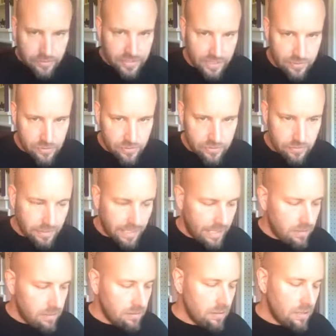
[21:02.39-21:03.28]
sessions with
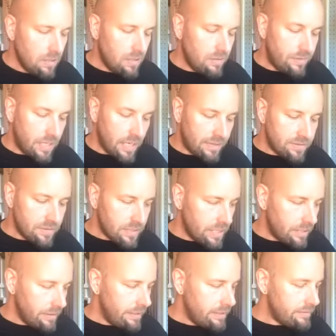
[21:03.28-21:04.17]
that, if you guys are
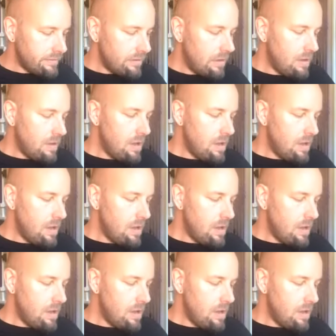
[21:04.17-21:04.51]
curious.